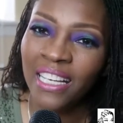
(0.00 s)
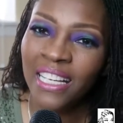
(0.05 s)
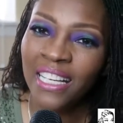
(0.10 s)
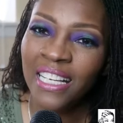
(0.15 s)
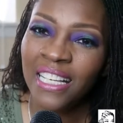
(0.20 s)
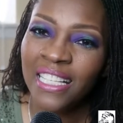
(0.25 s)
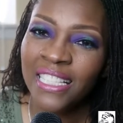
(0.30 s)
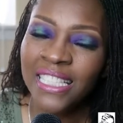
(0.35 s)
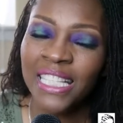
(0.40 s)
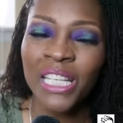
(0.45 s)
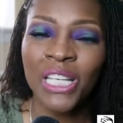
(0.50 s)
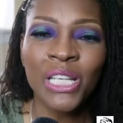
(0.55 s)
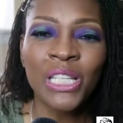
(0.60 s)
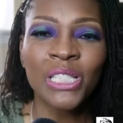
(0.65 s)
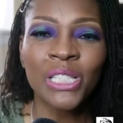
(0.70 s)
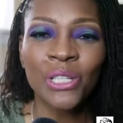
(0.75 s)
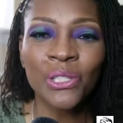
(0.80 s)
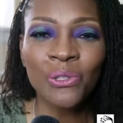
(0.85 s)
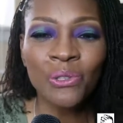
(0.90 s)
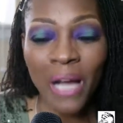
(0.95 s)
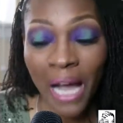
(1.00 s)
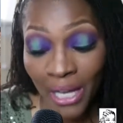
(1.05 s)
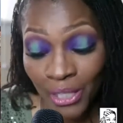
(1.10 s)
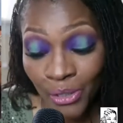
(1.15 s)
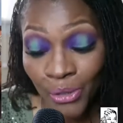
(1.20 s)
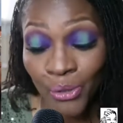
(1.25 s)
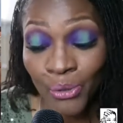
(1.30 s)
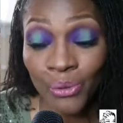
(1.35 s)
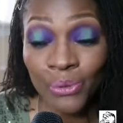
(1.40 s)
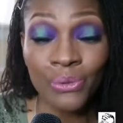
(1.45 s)
See, Issa, you got
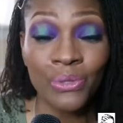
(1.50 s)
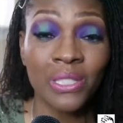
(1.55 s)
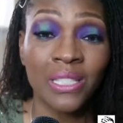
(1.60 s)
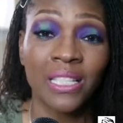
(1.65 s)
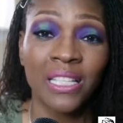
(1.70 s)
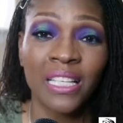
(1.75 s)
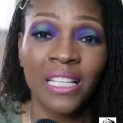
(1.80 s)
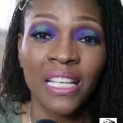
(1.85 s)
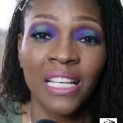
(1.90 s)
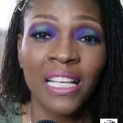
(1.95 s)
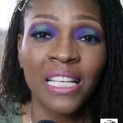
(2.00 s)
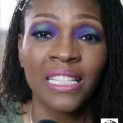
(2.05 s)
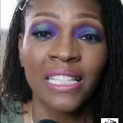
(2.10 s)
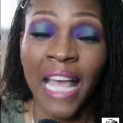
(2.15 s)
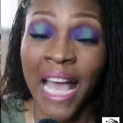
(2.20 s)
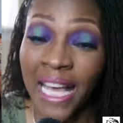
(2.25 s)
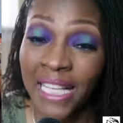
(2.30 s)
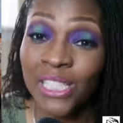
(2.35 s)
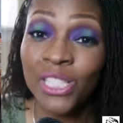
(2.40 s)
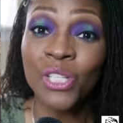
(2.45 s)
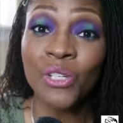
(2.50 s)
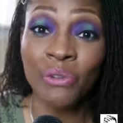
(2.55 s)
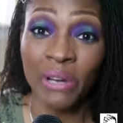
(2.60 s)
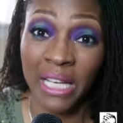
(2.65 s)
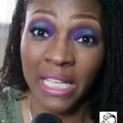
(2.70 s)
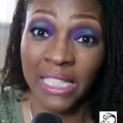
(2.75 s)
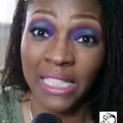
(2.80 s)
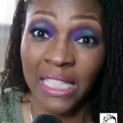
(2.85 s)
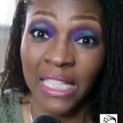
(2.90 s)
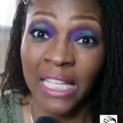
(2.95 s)
used. That's
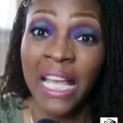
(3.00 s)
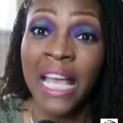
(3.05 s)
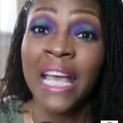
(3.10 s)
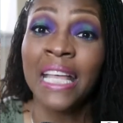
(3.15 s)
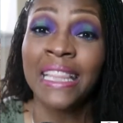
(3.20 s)
crazy.